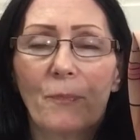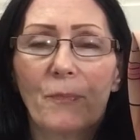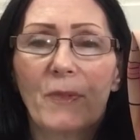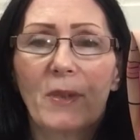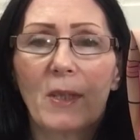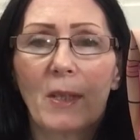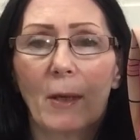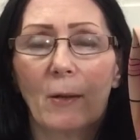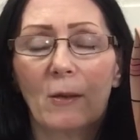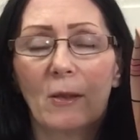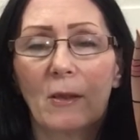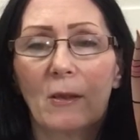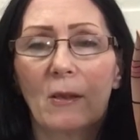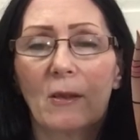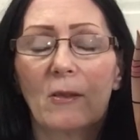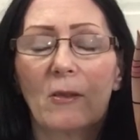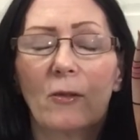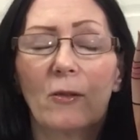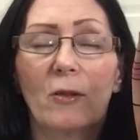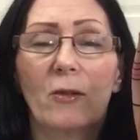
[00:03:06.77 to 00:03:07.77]
down in the
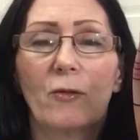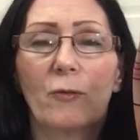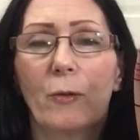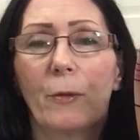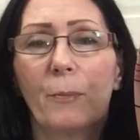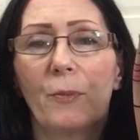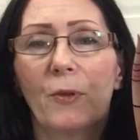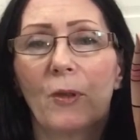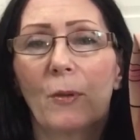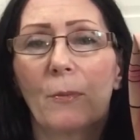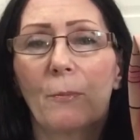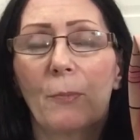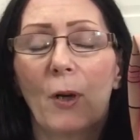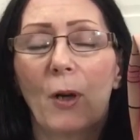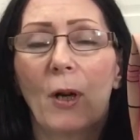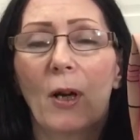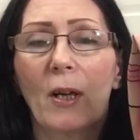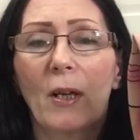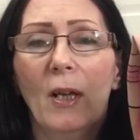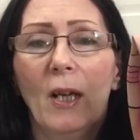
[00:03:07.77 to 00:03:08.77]
description
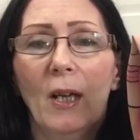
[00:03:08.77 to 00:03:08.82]
bar.